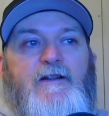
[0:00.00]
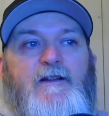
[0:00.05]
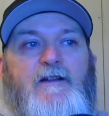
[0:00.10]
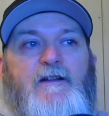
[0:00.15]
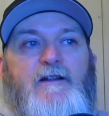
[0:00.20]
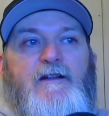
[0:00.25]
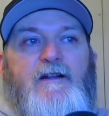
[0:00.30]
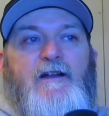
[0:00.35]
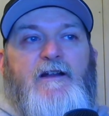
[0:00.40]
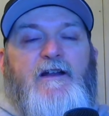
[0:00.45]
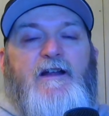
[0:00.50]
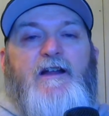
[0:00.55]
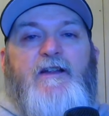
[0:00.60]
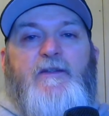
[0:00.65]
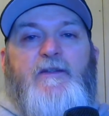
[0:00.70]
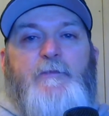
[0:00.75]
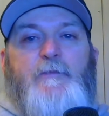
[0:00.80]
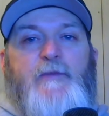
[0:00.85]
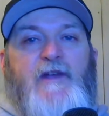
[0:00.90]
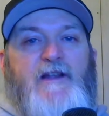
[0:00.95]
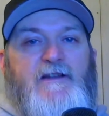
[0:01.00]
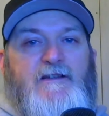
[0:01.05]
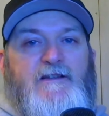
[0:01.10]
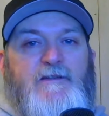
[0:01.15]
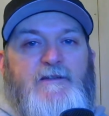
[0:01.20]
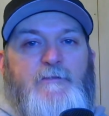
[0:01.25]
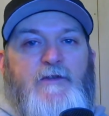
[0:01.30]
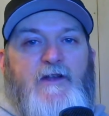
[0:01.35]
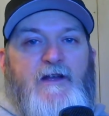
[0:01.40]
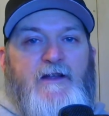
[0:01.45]
lot of the pet
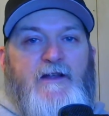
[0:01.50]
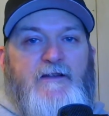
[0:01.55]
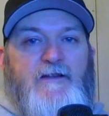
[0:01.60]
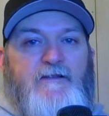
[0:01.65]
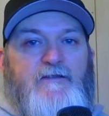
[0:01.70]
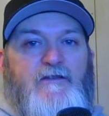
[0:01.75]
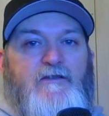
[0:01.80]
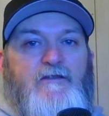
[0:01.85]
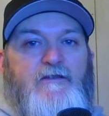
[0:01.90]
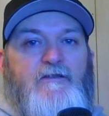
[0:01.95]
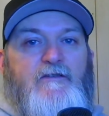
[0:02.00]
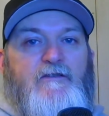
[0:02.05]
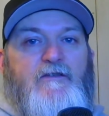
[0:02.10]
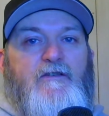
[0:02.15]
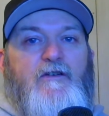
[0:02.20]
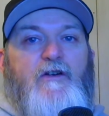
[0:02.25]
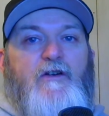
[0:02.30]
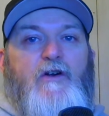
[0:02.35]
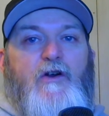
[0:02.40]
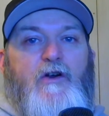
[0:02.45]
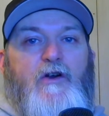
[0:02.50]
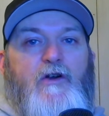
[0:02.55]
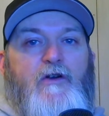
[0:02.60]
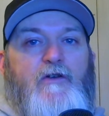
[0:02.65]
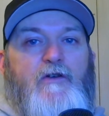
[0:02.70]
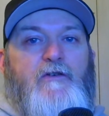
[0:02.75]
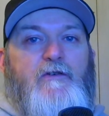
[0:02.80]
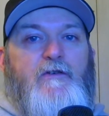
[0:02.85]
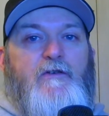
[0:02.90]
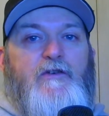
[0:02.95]
supplies
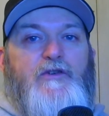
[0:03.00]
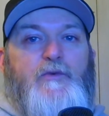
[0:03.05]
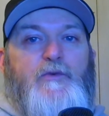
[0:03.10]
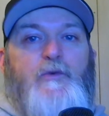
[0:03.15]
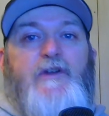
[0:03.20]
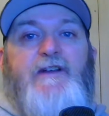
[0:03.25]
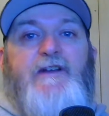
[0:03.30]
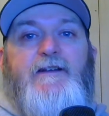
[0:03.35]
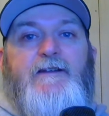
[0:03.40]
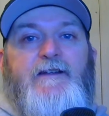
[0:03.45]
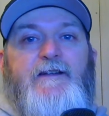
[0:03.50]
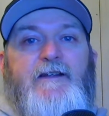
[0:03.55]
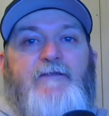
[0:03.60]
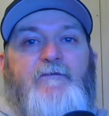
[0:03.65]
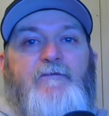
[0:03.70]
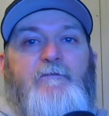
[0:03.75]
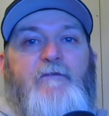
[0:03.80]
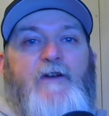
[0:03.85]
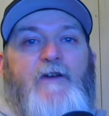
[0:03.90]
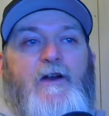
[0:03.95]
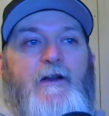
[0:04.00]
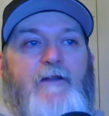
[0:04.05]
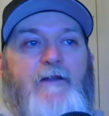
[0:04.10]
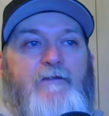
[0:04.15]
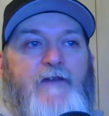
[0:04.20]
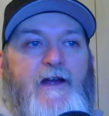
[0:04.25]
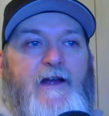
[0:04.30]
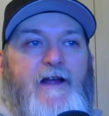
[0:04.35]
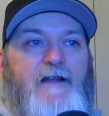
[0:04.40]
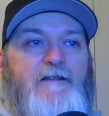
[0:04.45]
are dwindling very
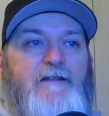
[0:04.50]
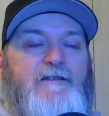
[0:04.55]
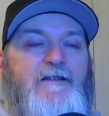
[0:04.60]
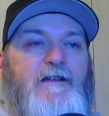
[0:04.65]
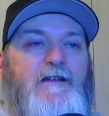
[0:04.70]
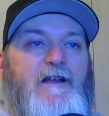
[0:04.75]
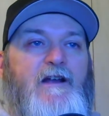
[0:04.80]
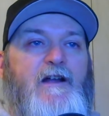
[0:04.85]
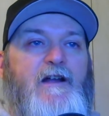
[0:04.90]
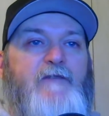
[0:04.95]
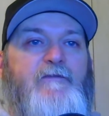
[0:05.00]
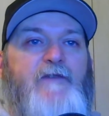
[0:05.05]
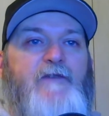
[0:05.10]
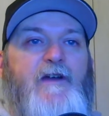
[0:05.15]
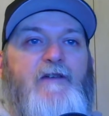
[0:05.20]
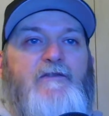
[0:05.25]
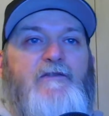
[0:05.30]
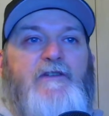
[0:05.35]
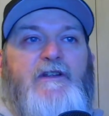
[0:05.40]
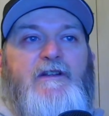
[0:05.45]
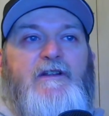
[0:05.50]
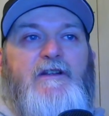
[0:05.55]
fast. I've found it,